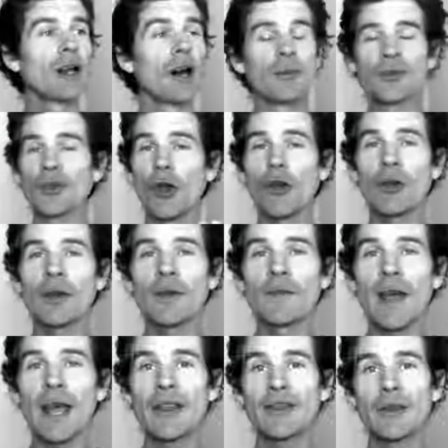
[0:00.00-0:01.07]
I'm sorry in
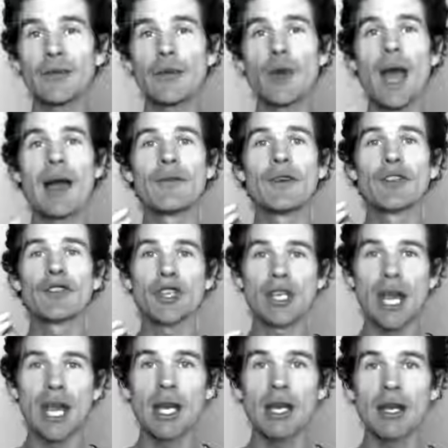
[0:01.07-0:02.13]
advance if you have a
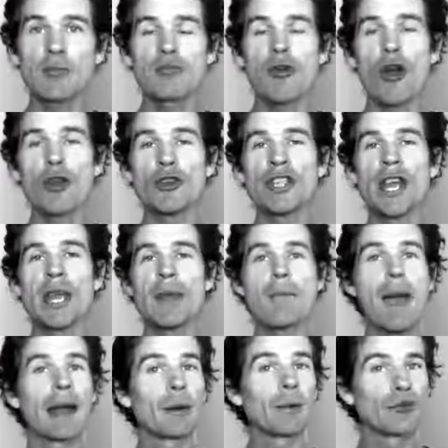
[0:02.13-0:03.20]
genetic protein
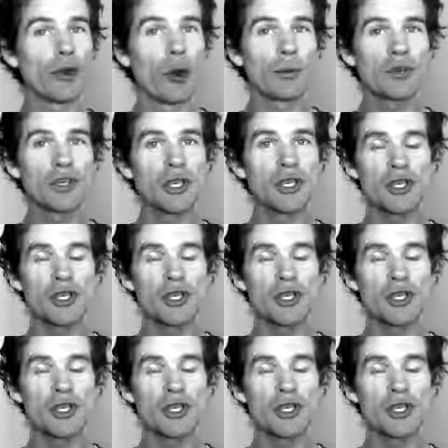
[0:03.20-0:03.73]
malabsorption